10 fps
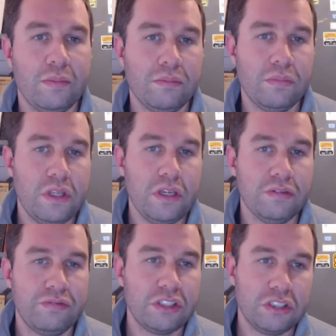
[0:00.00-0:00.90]
the
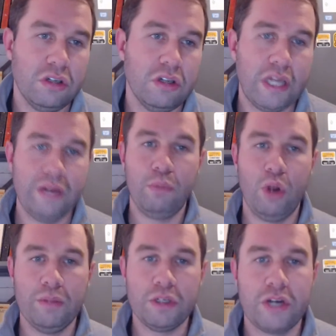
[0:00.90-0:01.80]
official
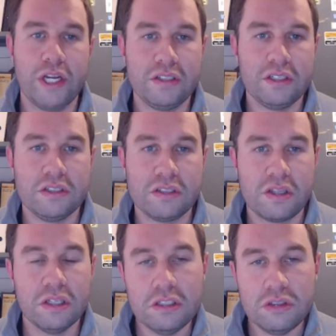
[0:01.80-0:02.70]
unemployment rate is
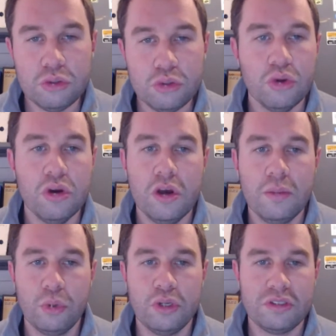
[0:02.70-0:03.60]

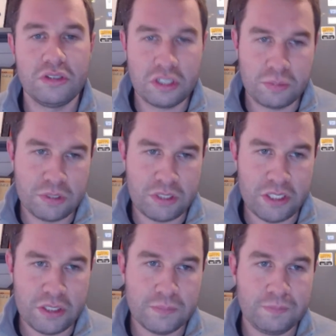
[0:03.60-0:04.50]
32.6%.